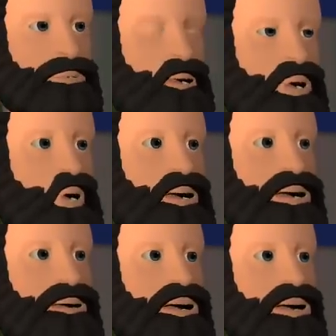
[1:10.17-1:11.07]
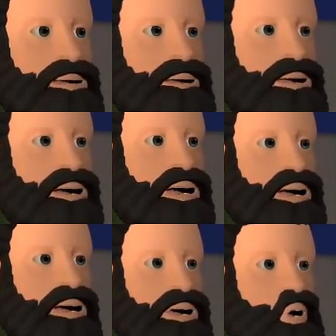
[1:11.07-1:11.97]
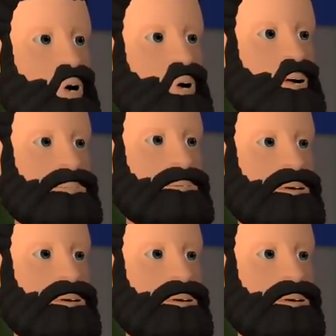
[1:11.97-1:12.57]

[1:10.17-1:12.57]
which says, "Thus saith the Lord,